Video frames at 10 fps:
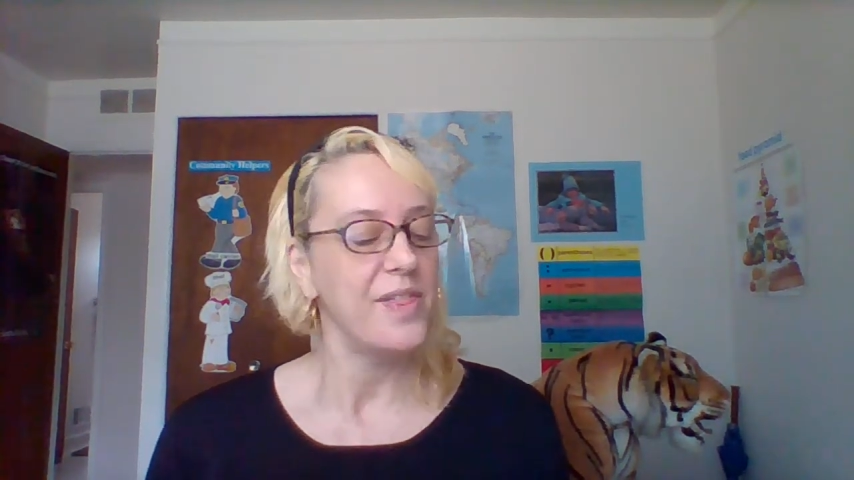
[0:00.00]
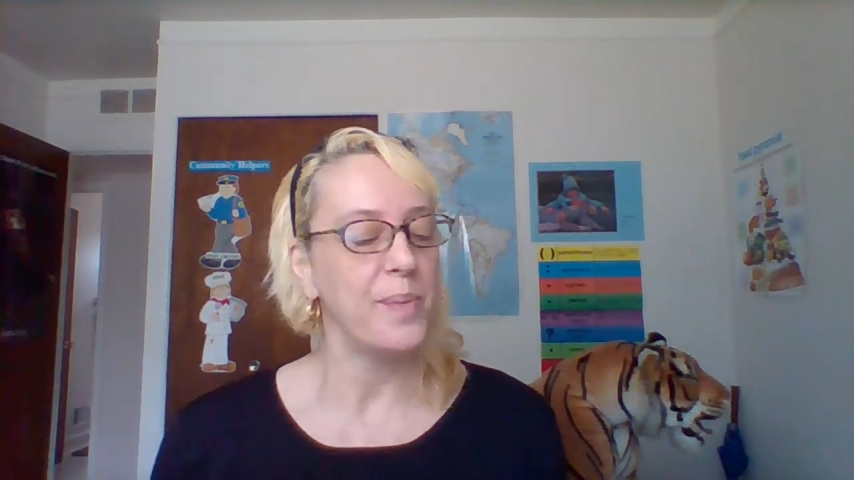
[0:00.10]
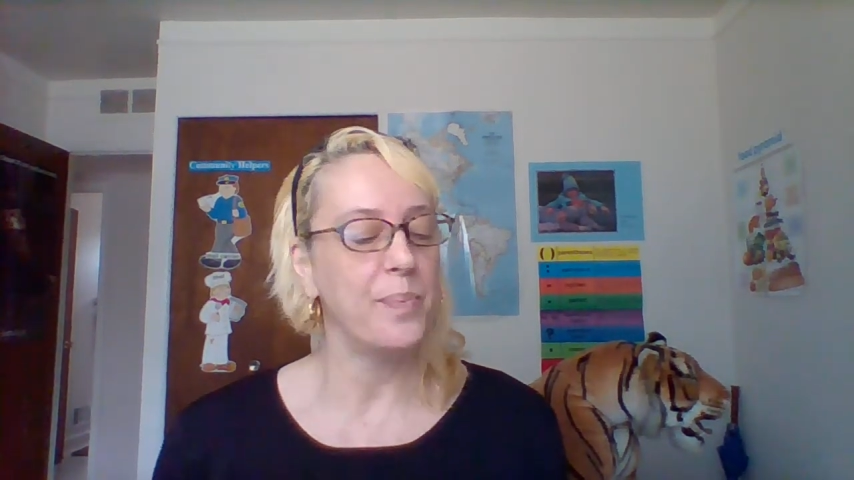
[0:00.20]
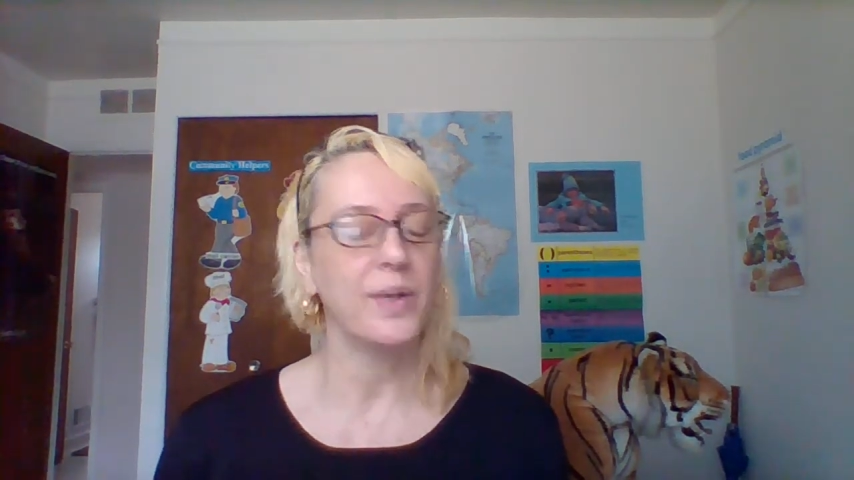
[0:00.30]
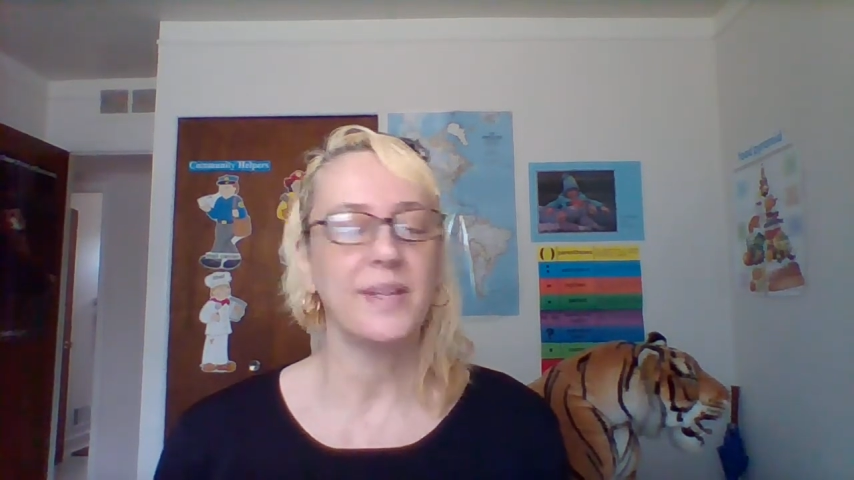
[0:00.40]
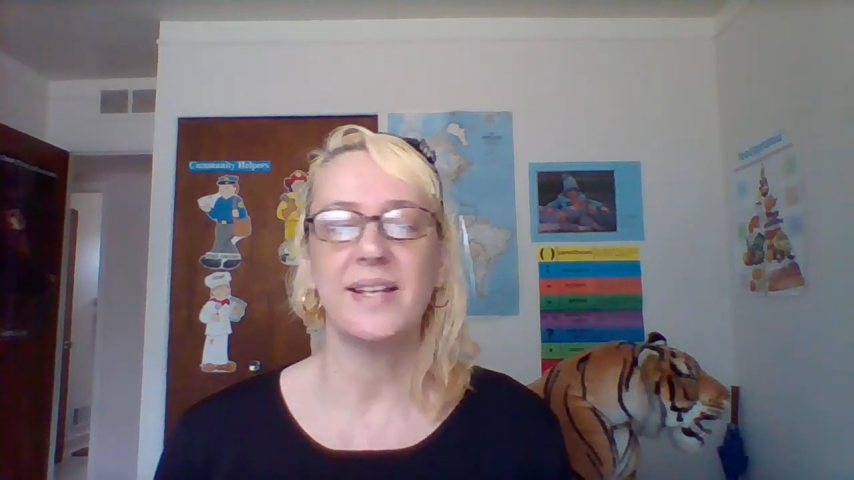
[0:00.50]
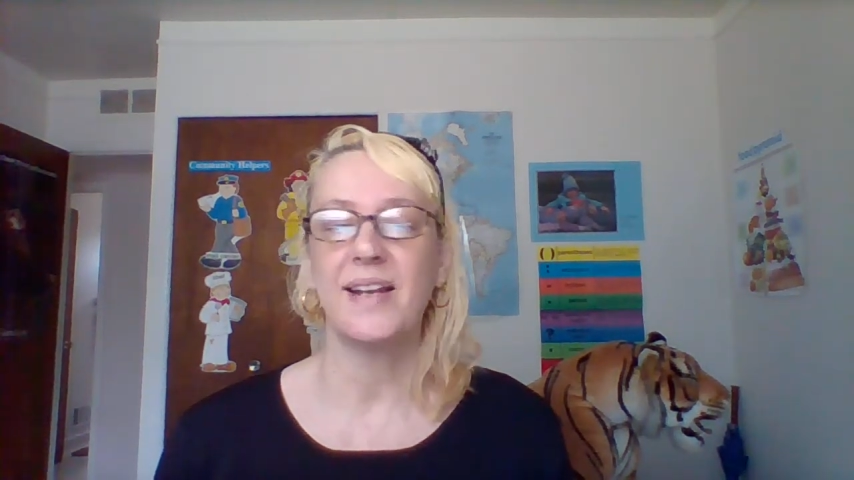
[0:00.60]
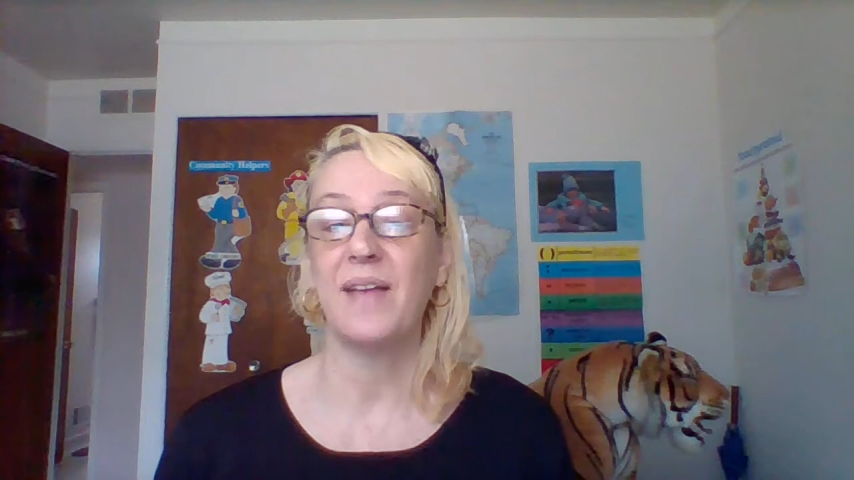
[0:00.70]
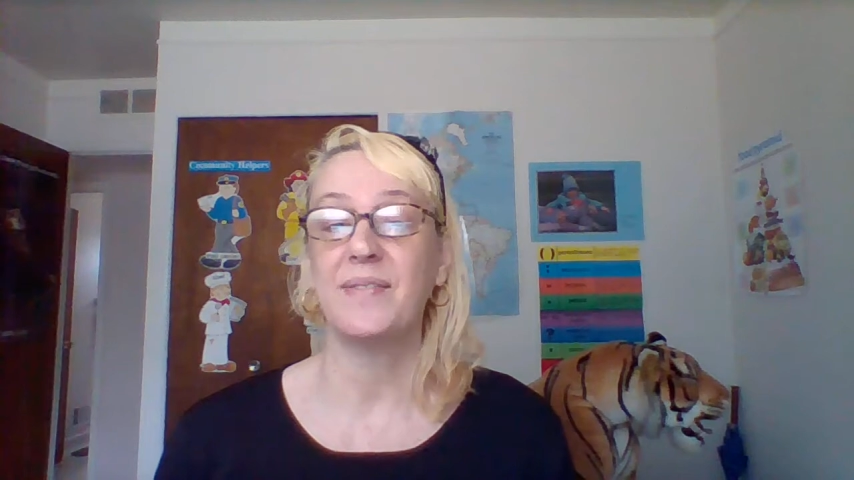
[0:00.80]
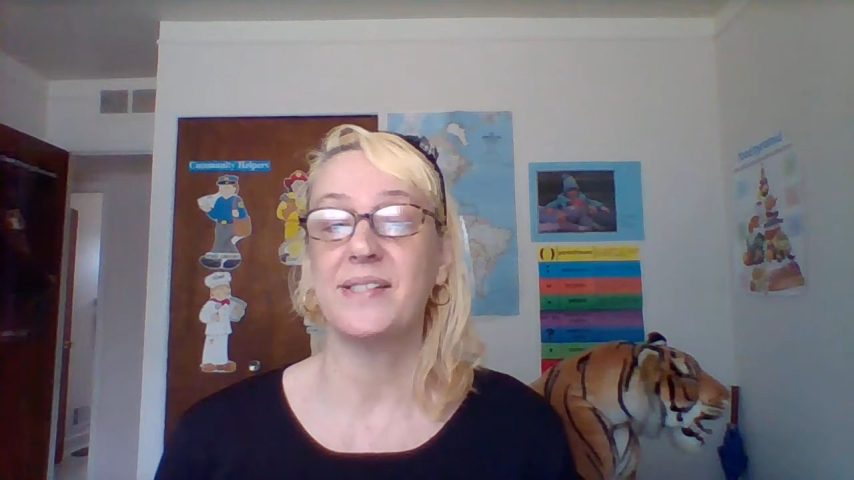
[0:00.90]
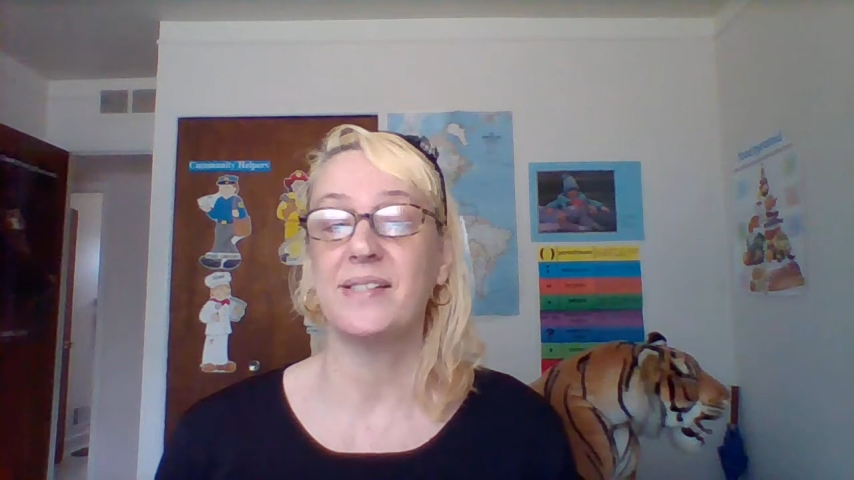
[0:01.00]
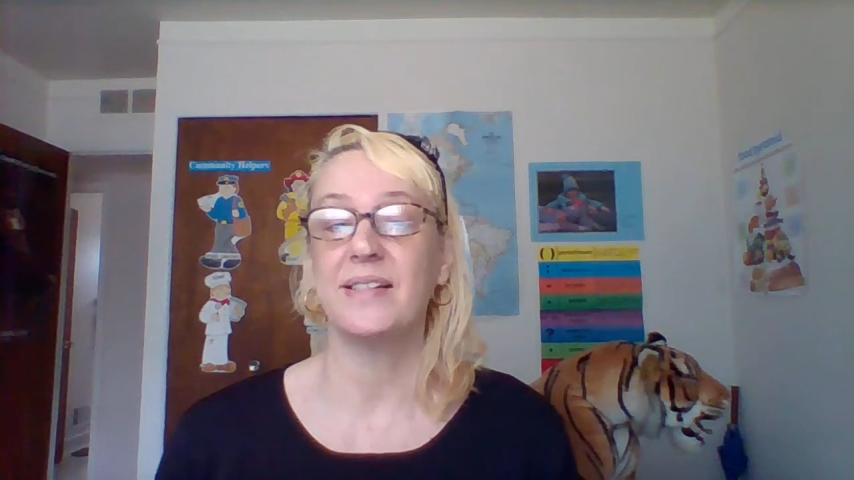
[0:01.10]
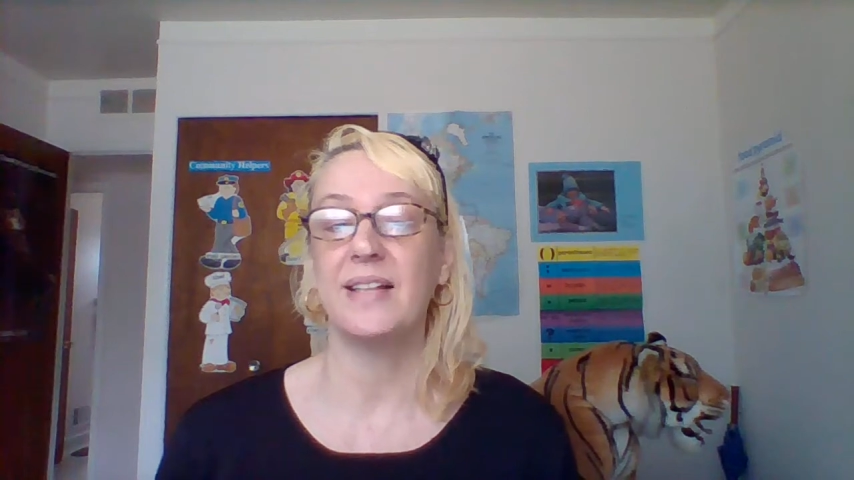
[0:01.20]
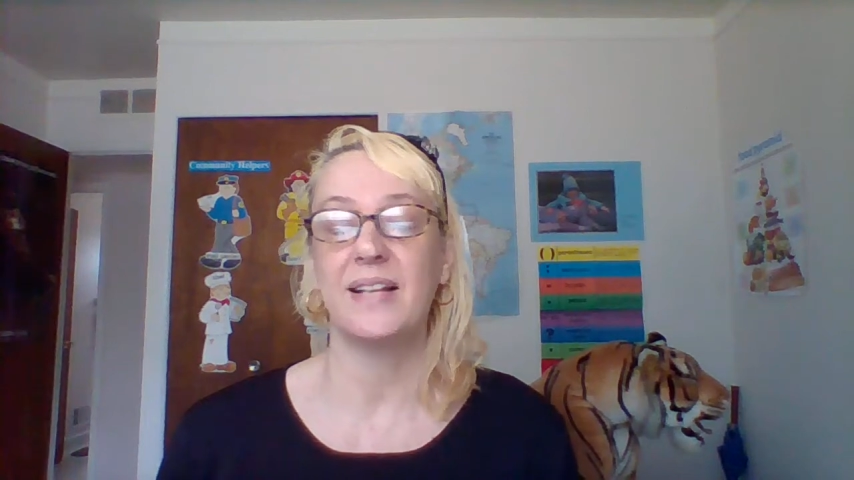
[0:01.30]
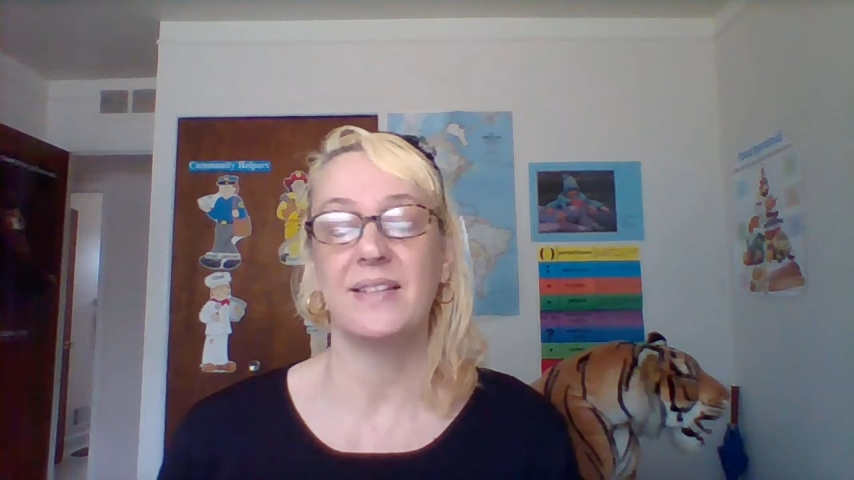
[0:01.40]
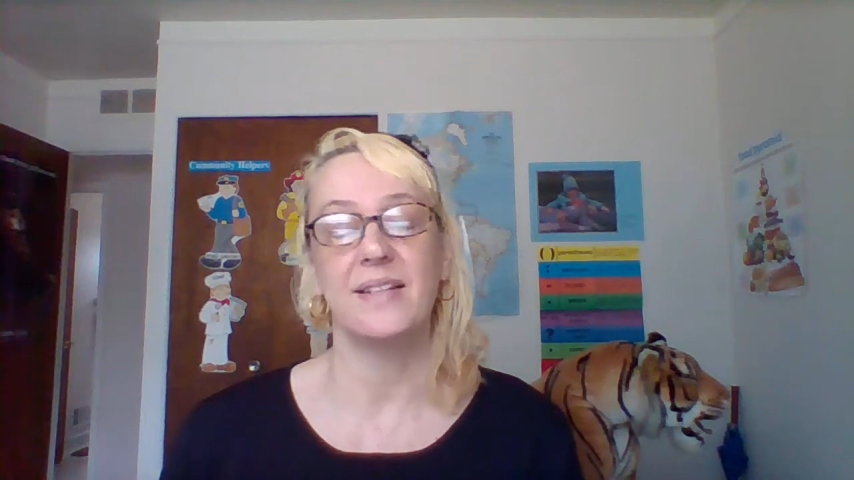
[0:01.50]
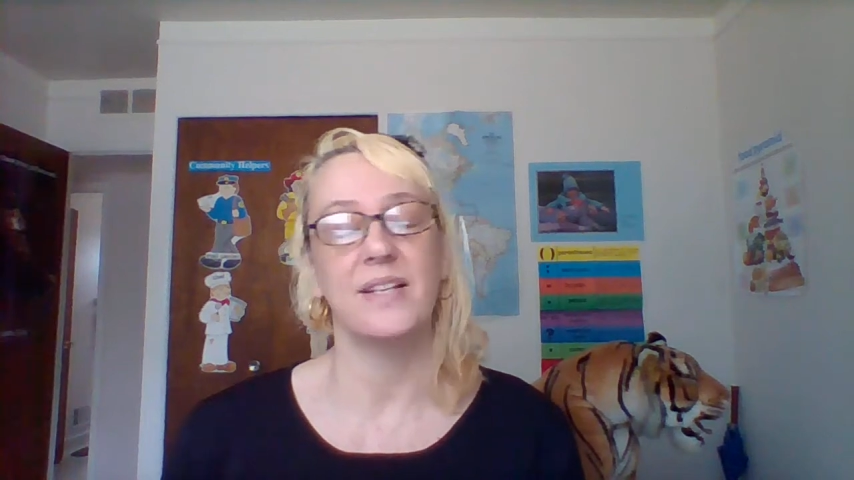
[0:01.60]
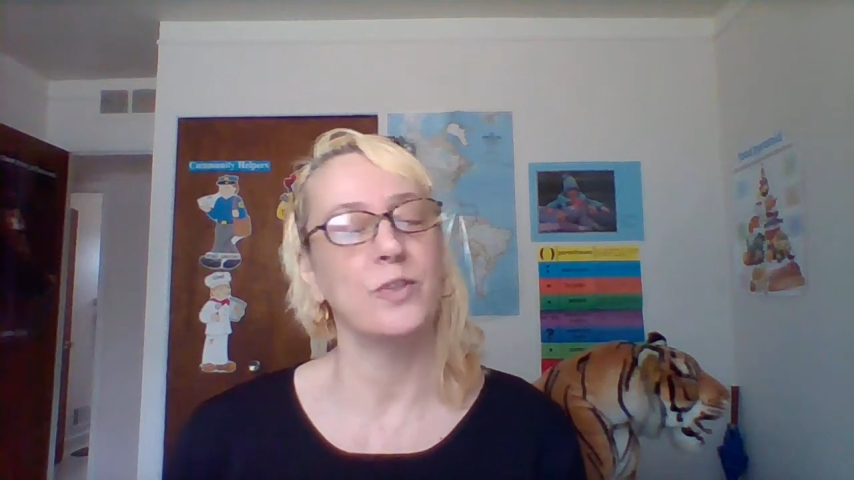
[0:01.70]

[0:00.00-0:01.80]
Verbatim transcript: The book that I've selected